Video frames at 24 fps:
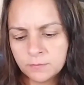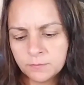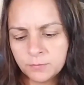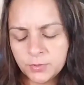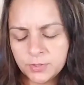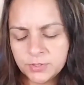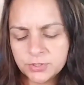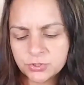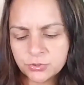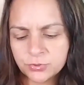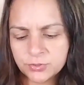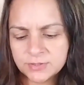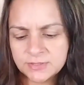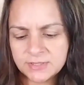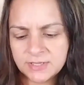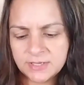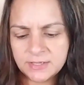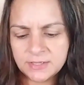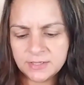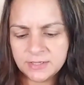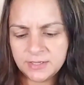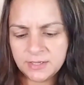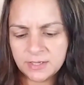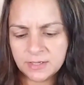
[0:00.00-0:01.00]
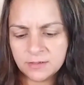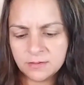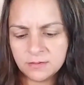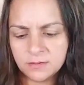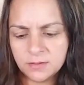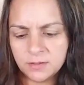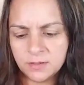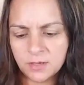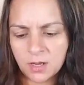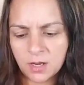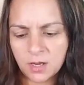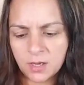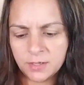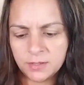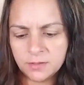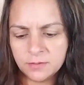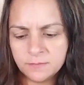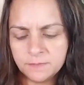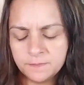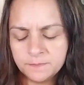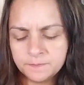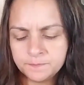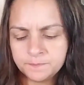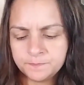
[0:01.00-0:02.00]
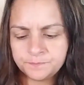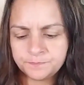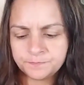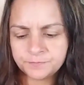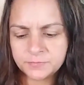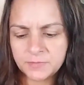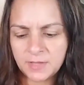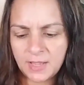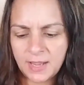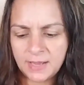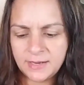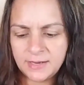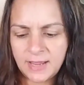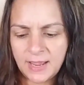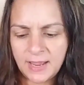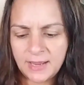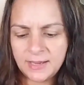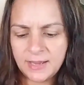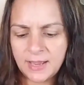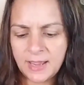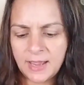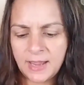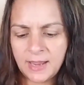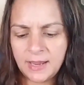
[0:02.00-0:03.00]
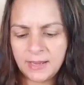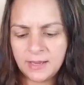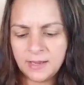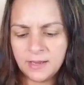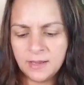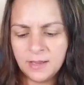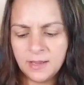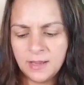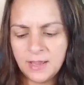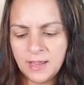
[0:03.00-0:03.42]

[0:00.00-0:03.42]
Pretty sure it's Indian. Naan. Naan.